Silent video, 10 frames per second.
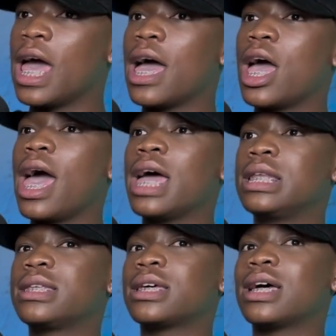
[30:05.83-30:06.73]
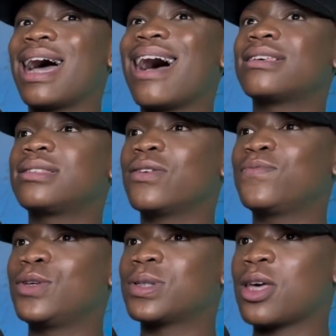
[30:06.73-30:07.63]
And accept
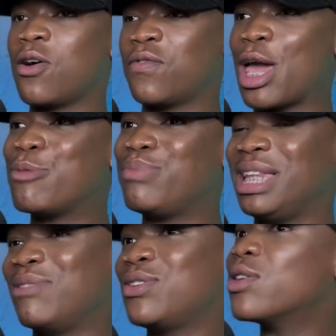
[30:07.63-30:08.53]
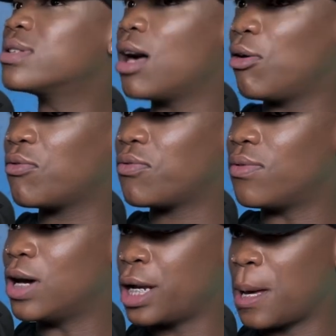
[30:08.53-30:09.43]
yourself and believe in yourself.
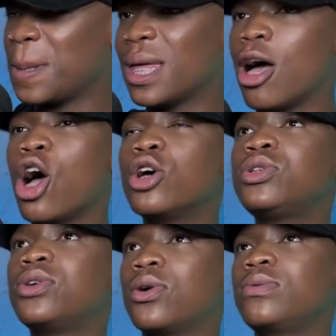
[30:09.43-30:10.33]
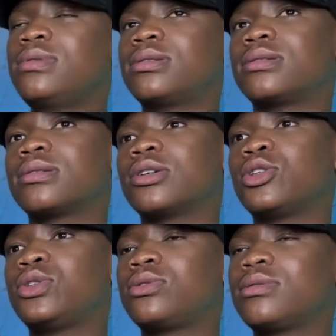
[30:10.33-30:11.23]
Now, don't
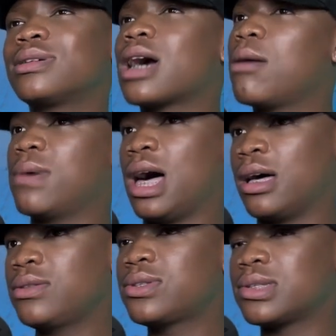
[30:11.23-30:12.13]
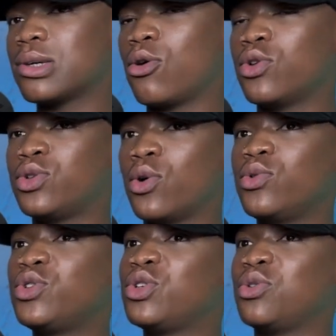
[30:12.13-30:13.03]
come out or don't
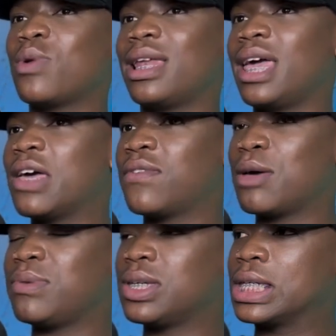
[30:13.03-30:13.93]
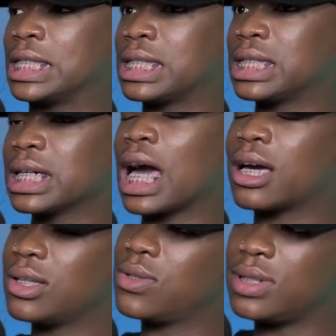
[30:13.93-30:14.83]
do whatever because
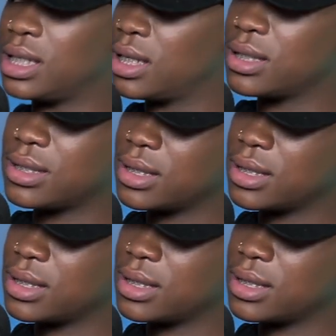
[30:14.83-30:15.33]
Kagiso did it.